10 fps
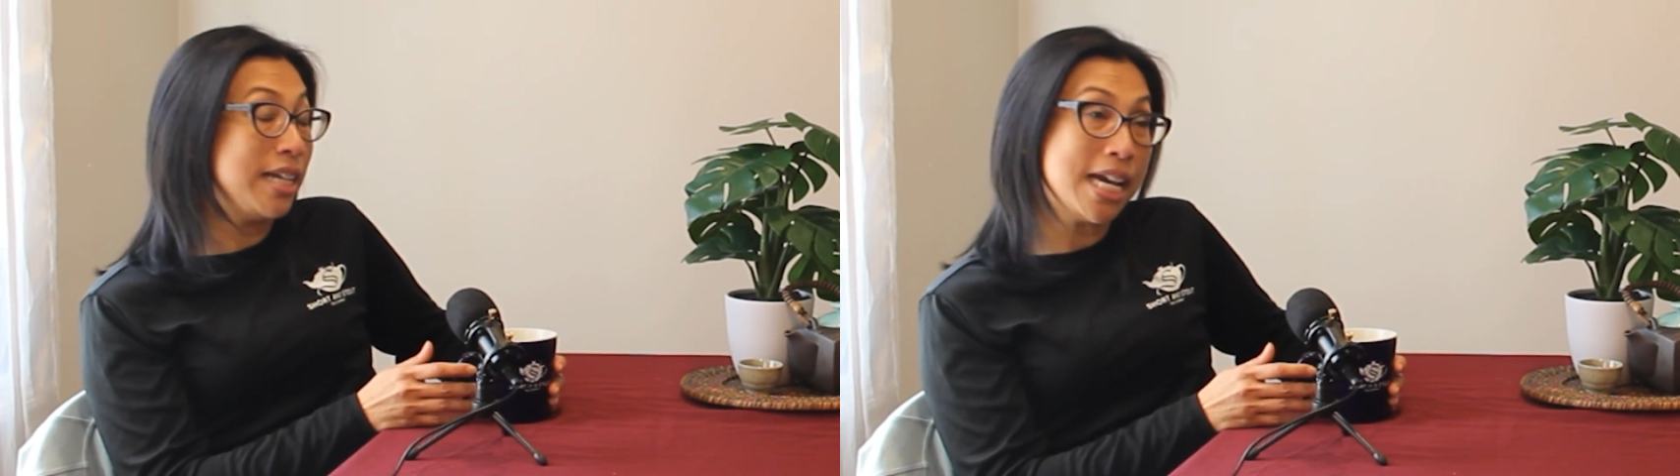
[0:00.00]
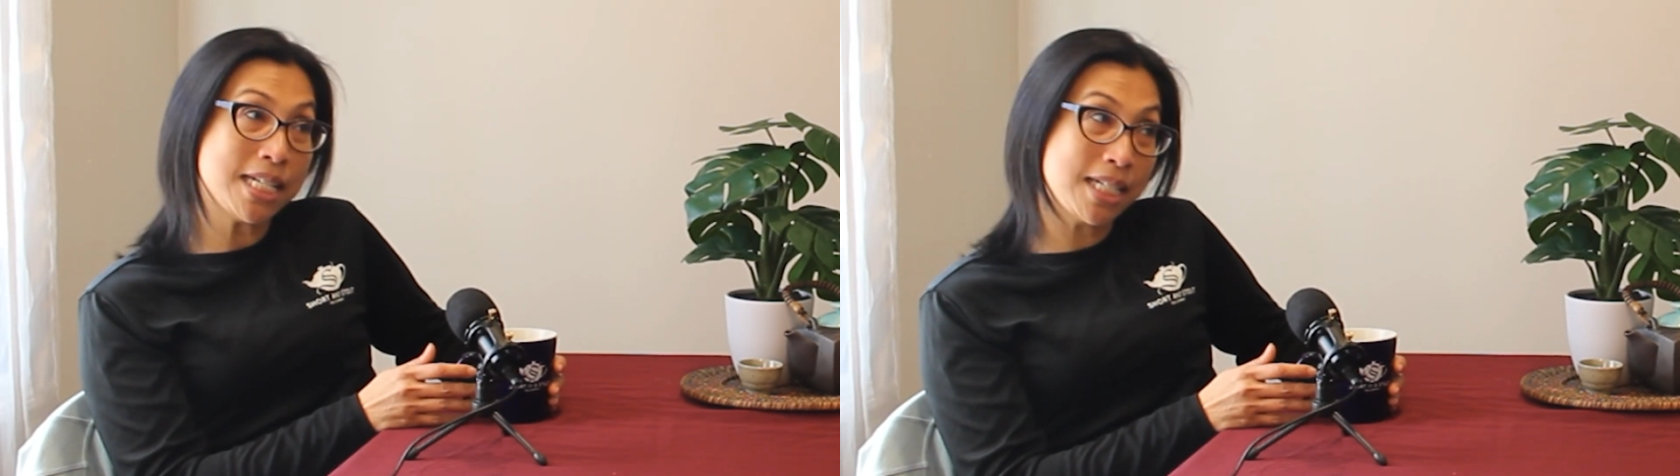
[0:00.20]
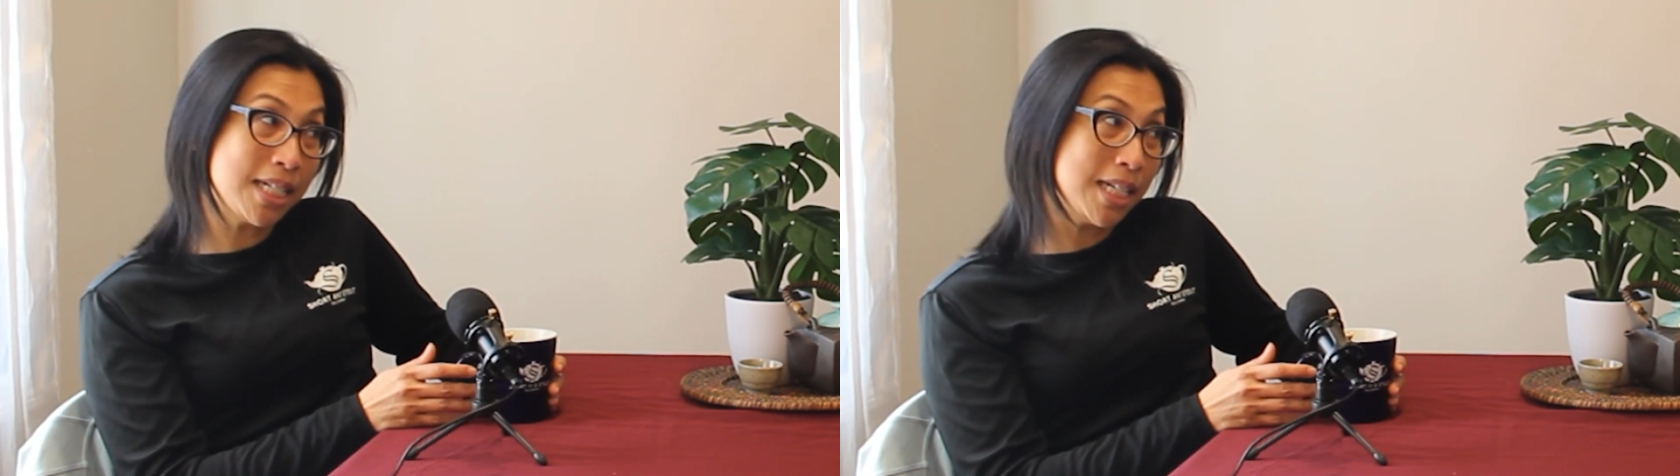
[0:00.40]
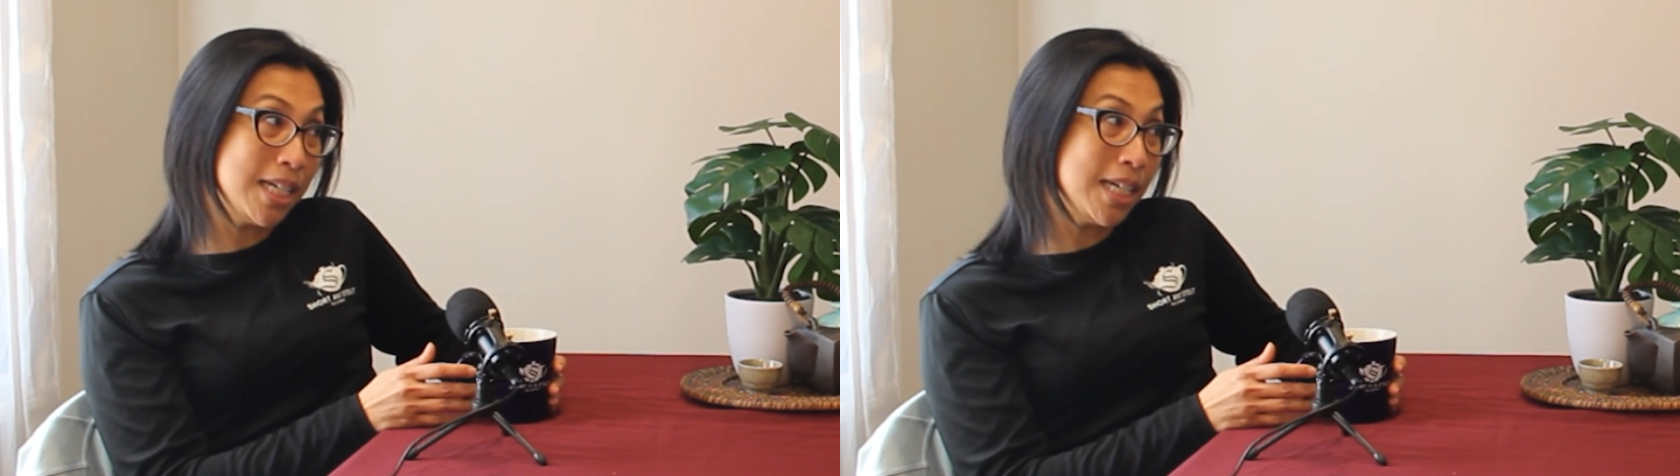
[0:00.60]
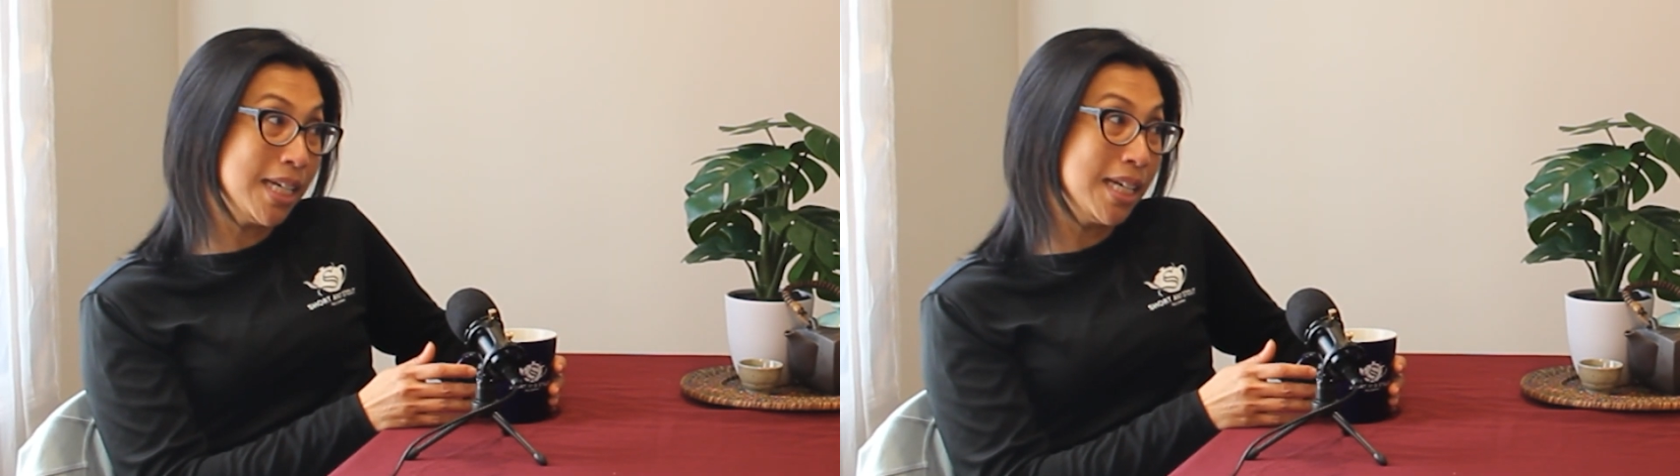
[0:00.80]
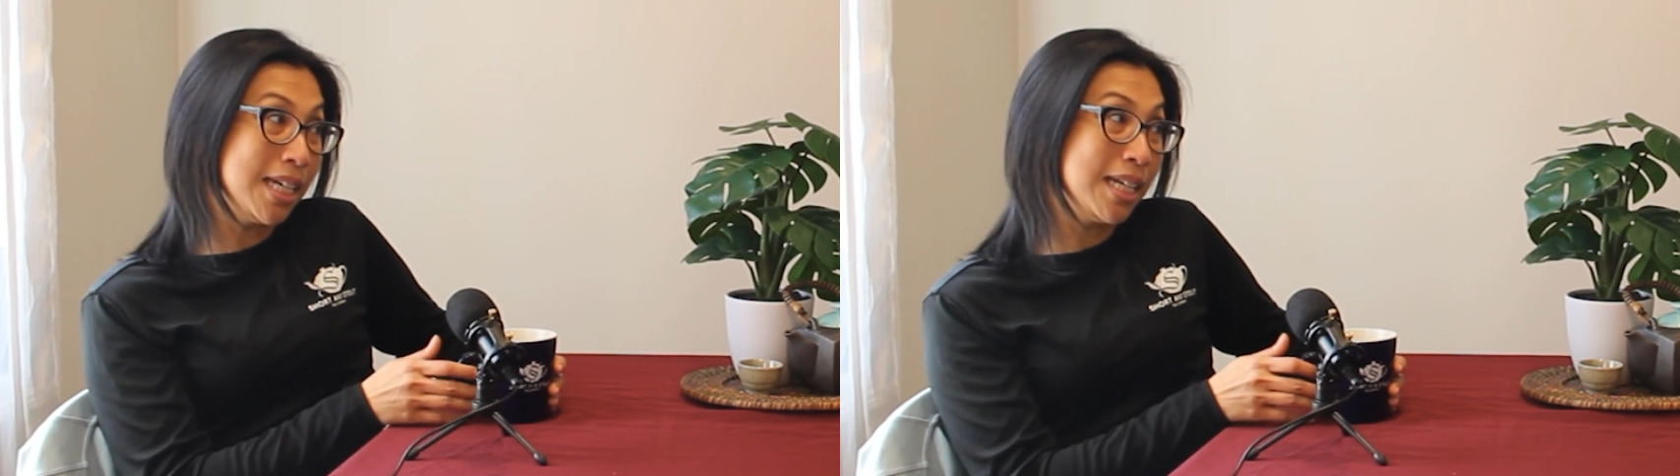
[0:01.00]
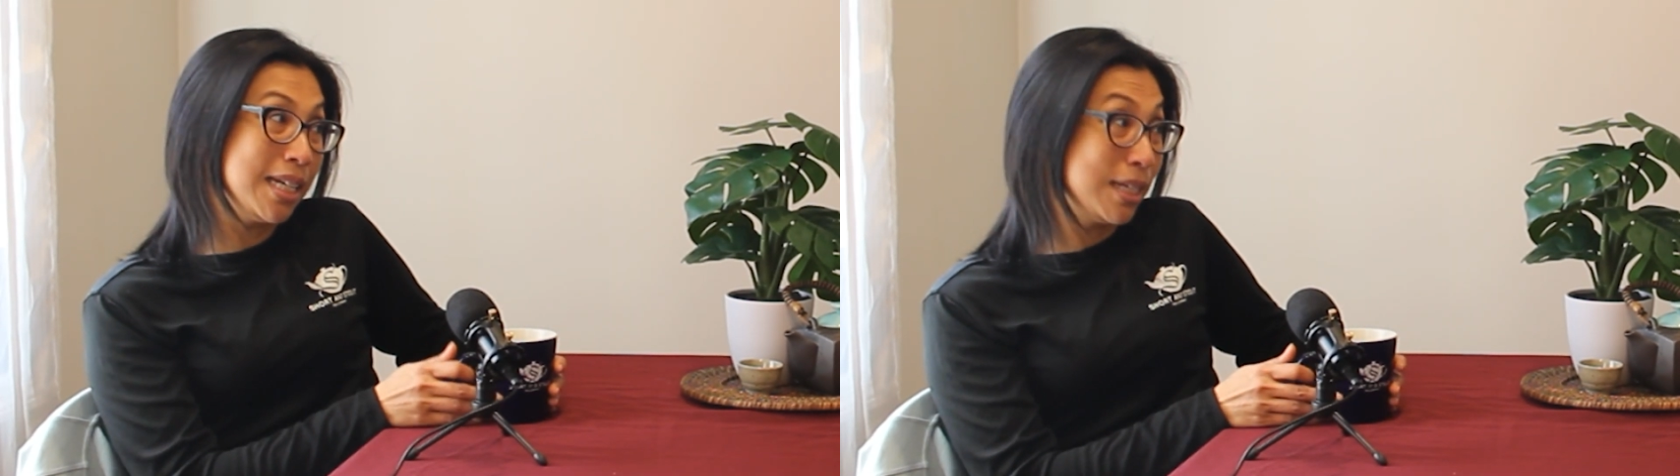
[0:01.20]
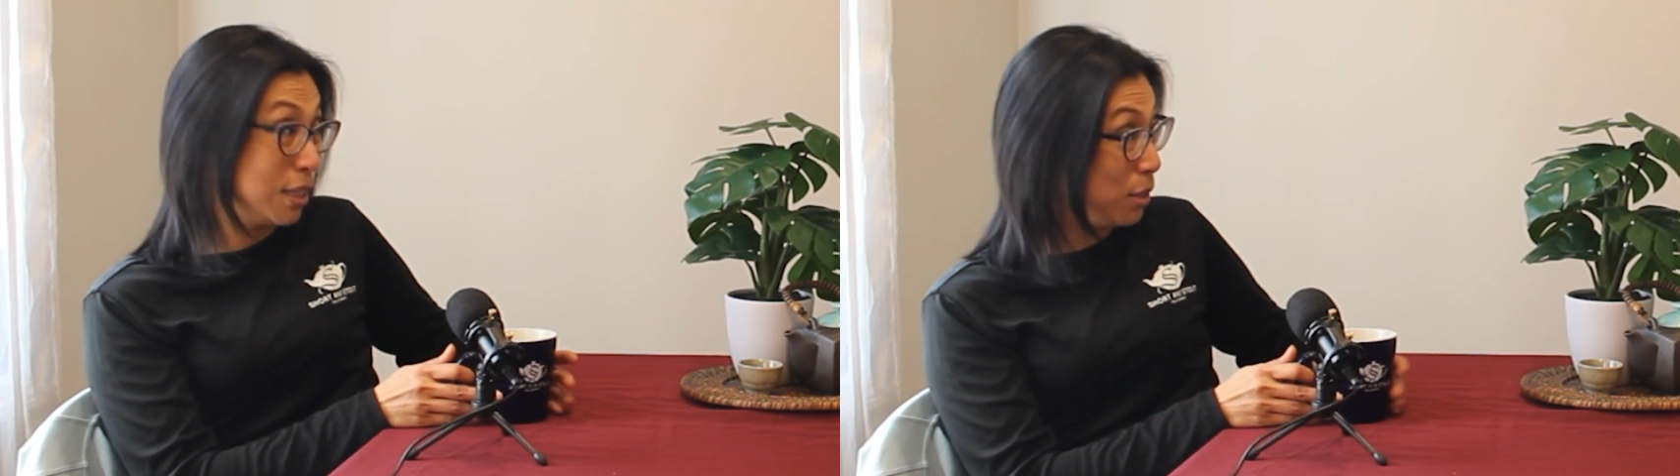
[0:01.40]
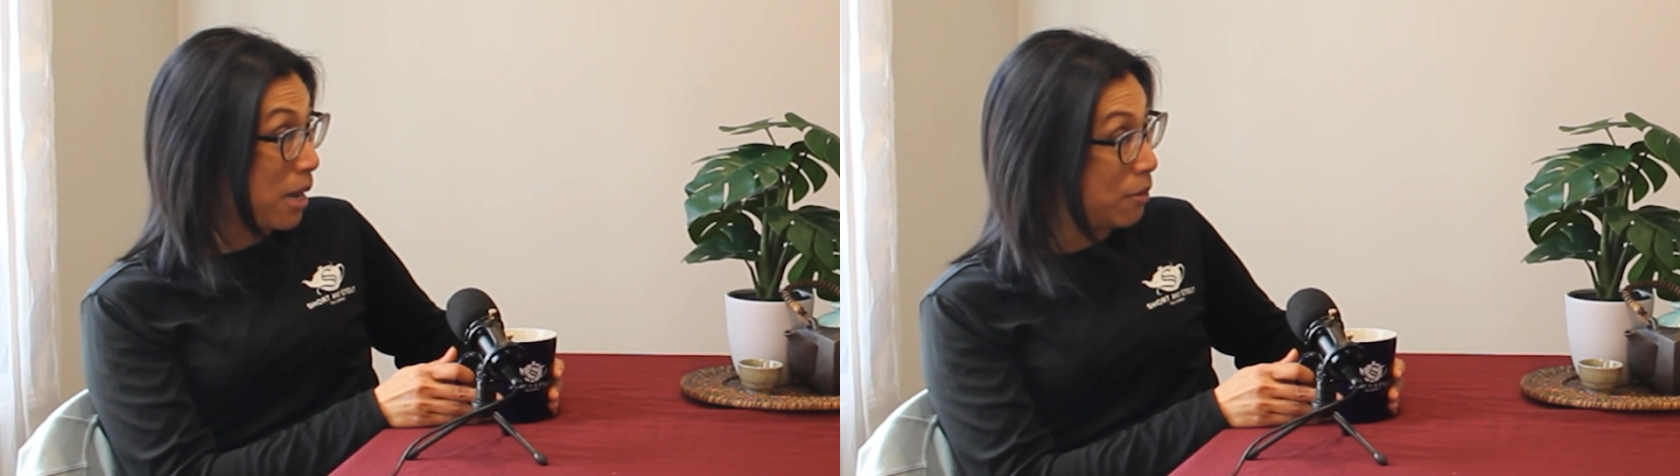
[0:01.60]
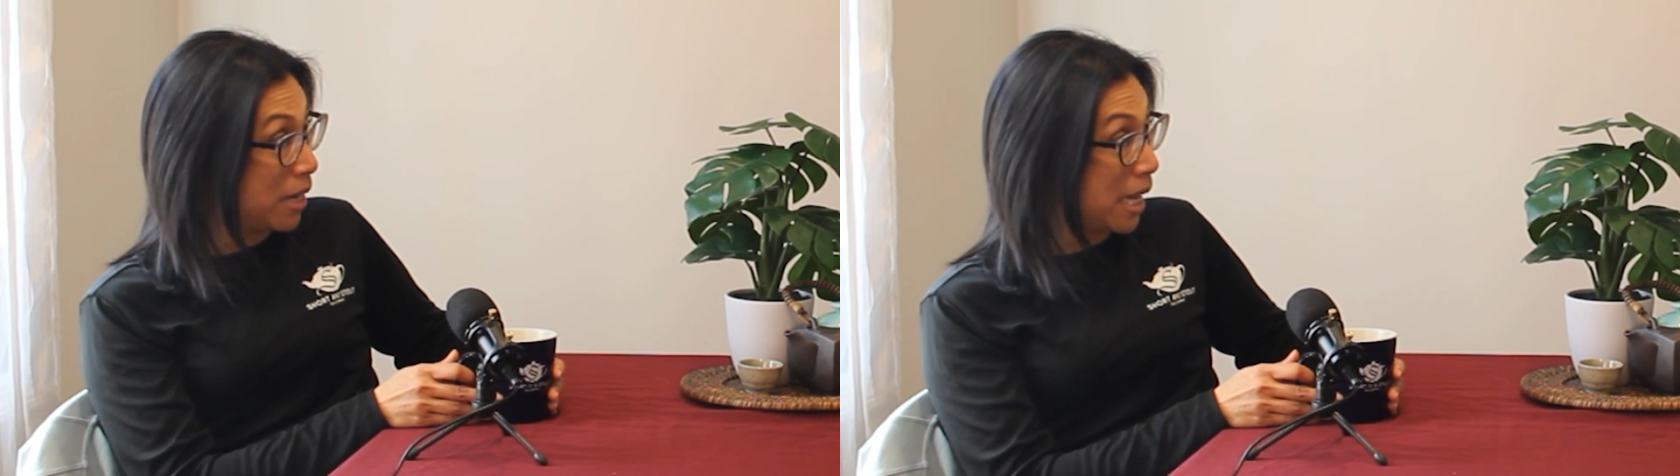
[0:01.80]
guests to
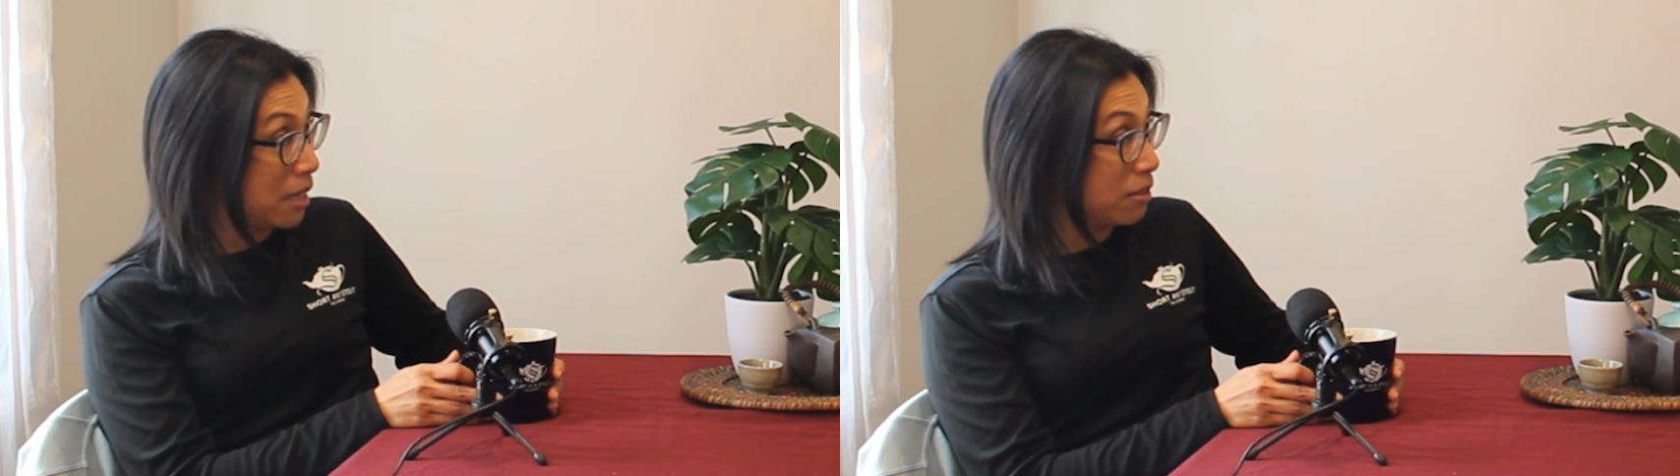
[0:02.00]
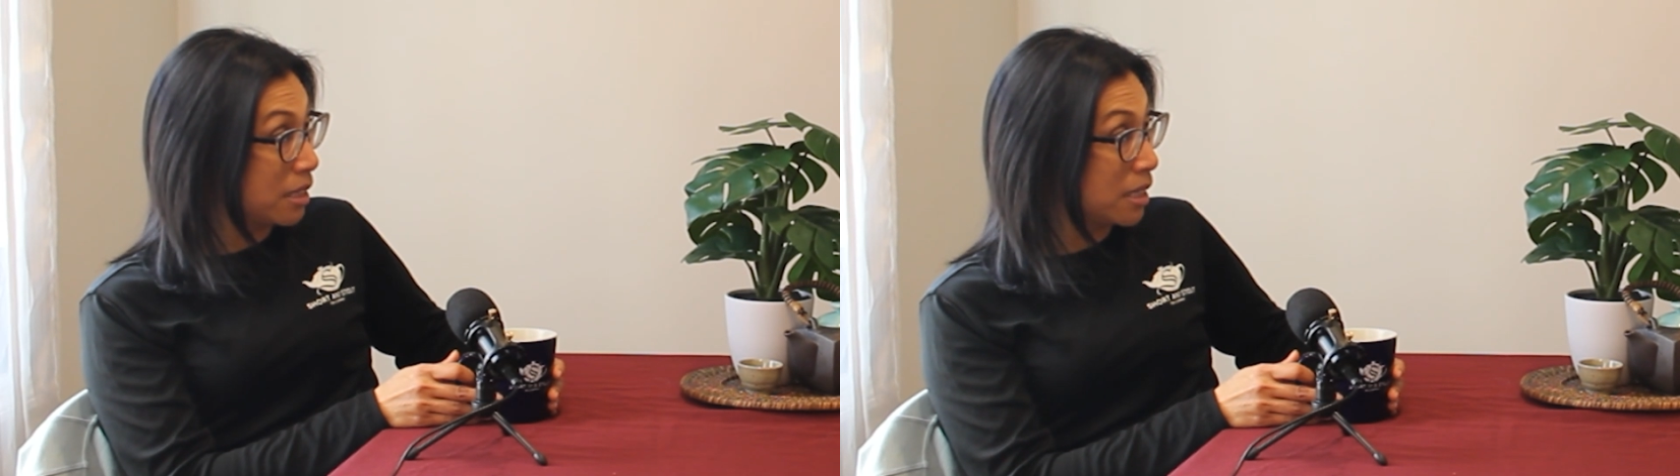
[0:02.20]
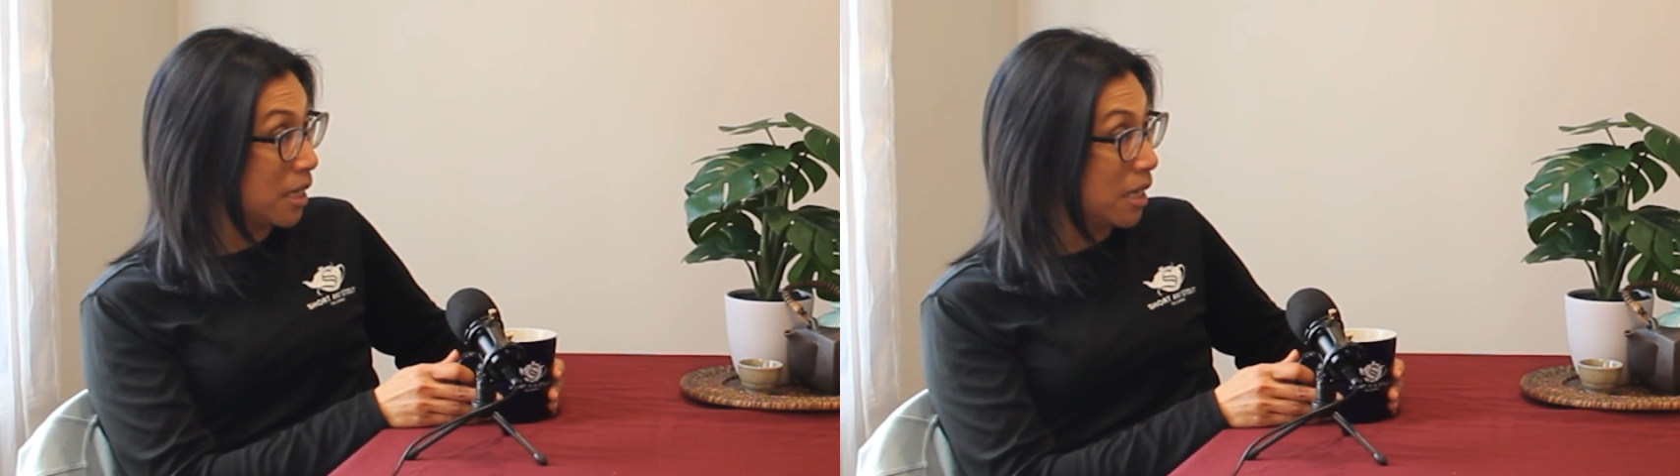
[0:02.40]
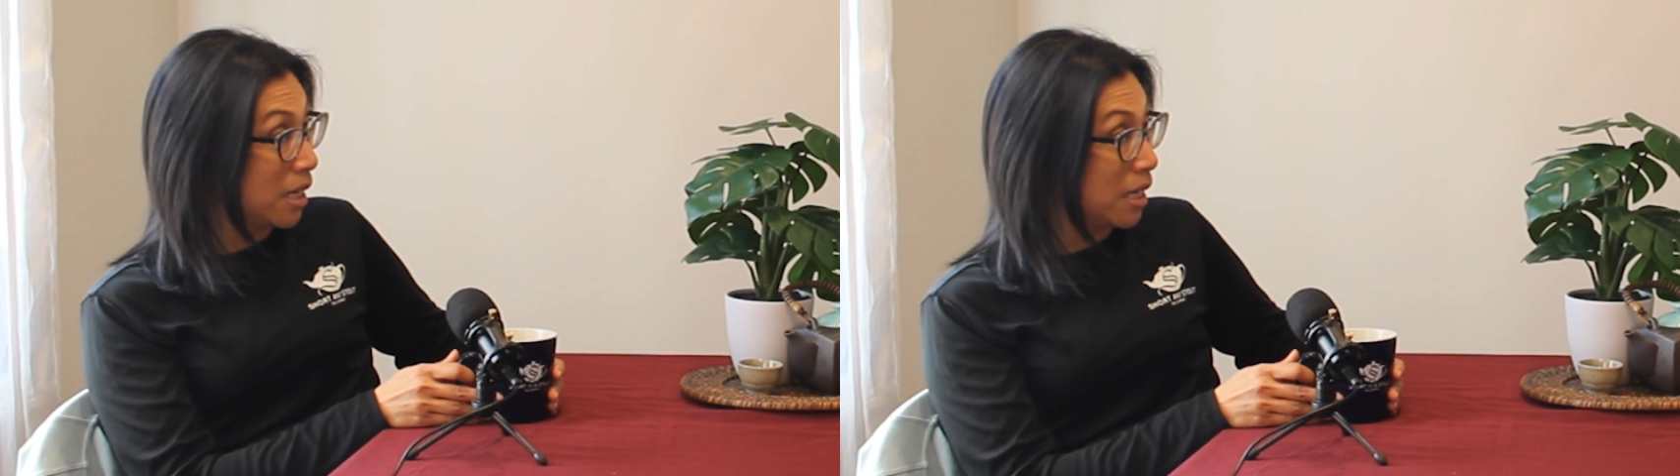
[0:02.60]
our house,